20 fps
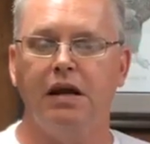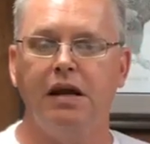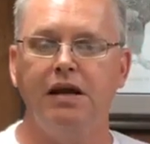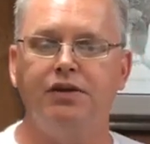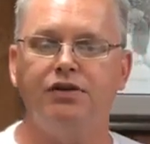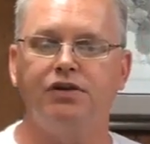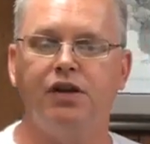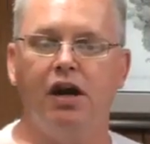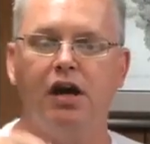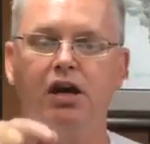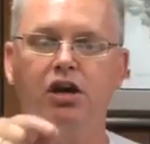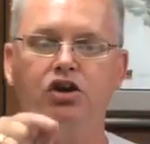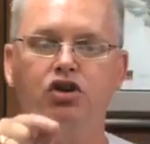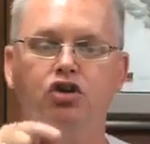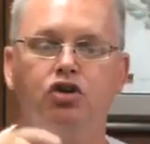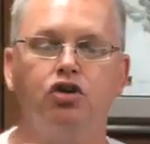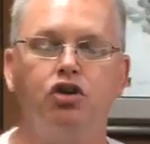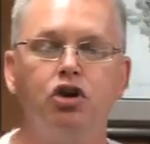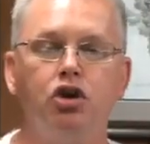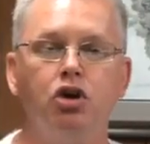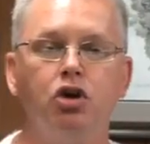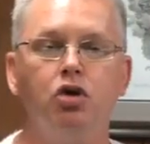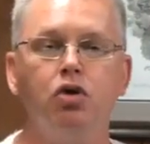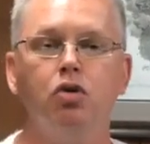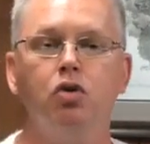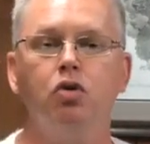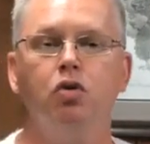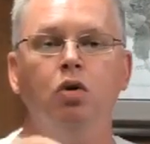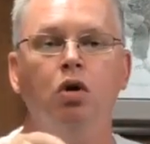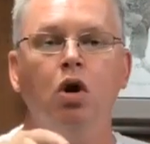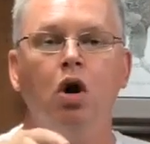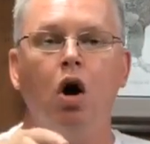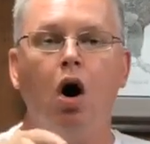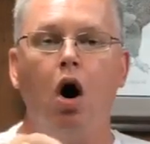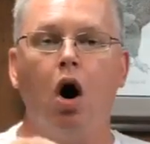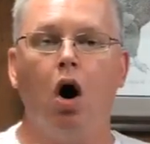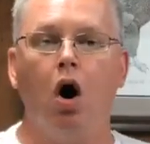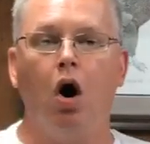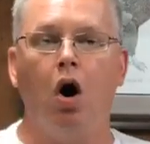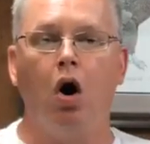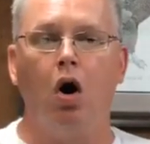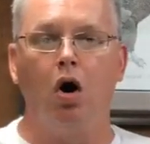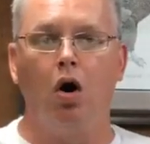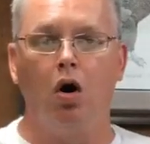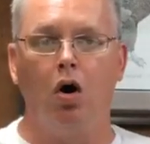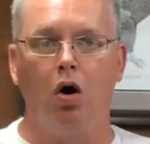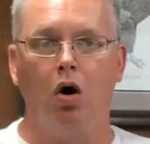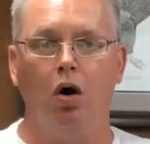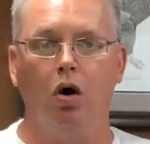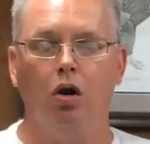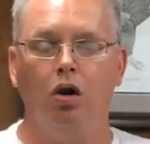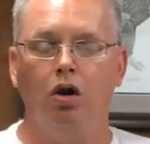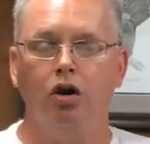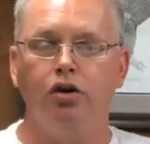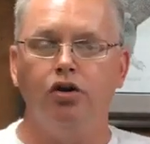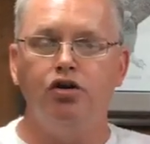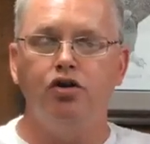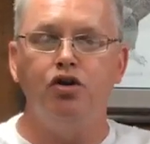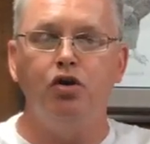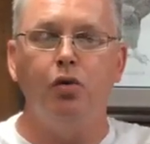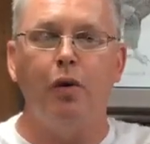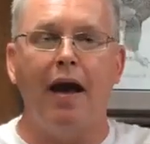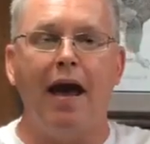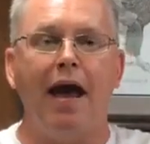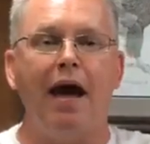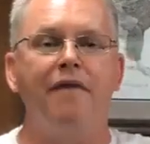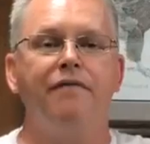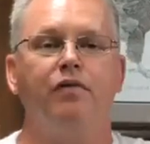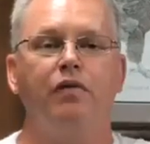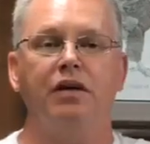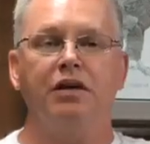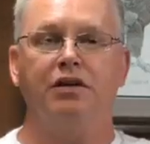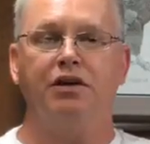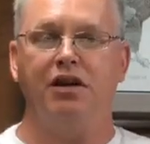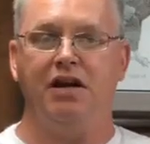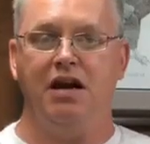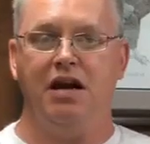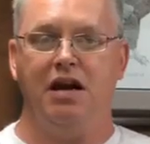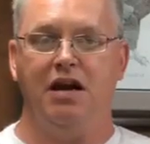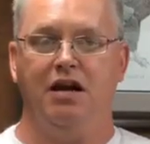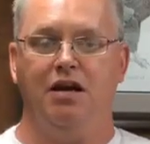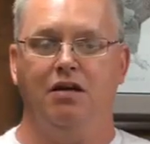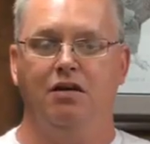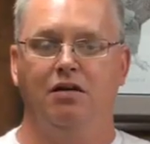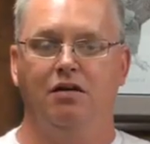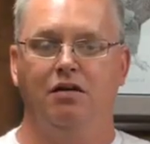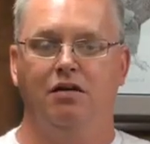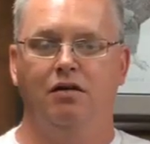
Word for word: He says, do all, do everything